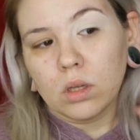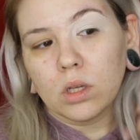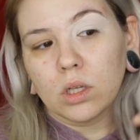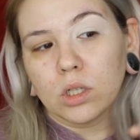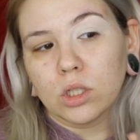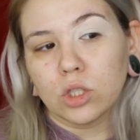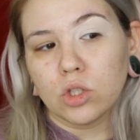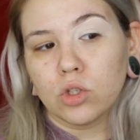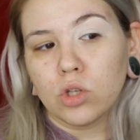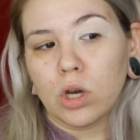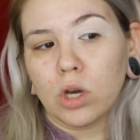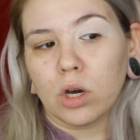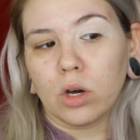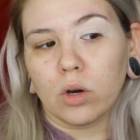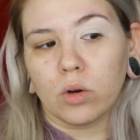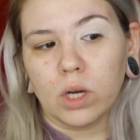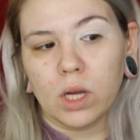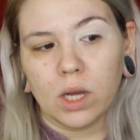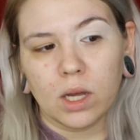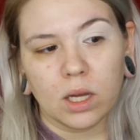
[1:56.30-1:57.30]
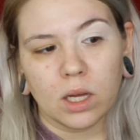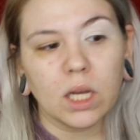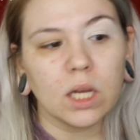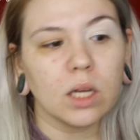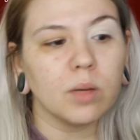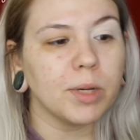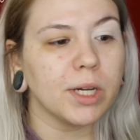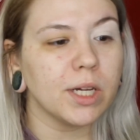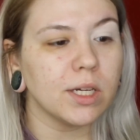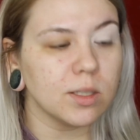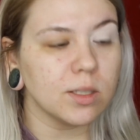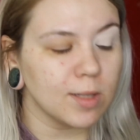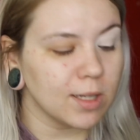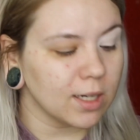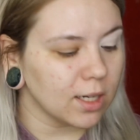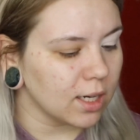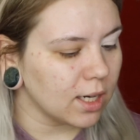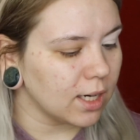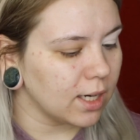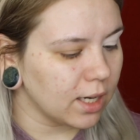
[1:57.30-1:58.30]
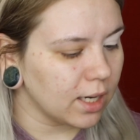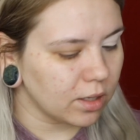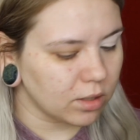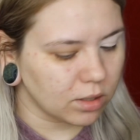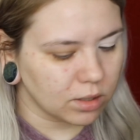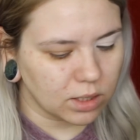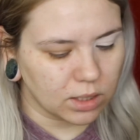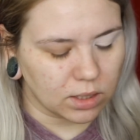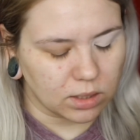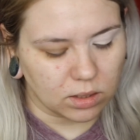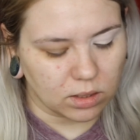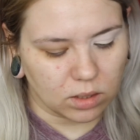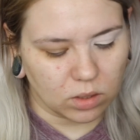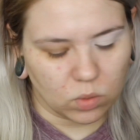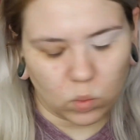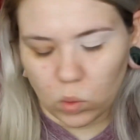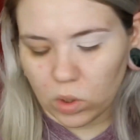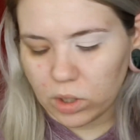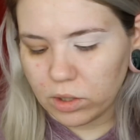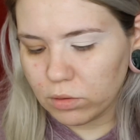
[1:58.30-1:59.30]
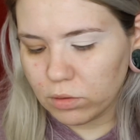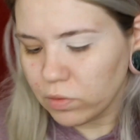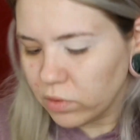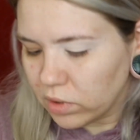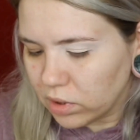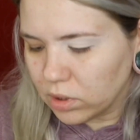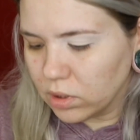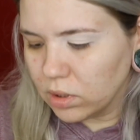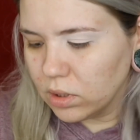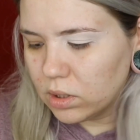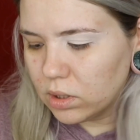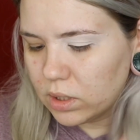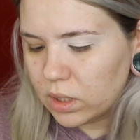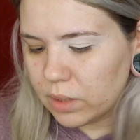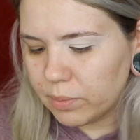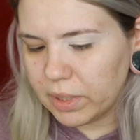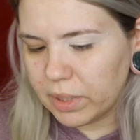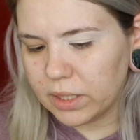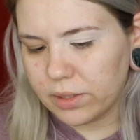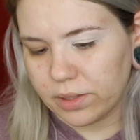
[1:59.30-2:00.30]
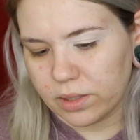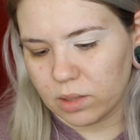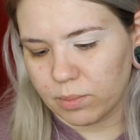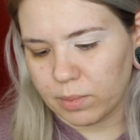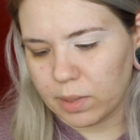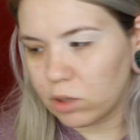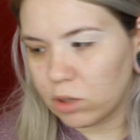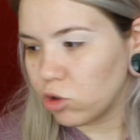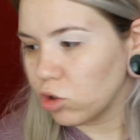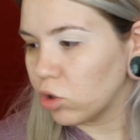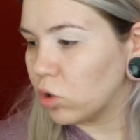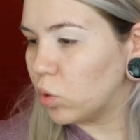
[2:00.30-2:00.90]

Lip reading: So my husband and I had all these wonderful, amazing, magical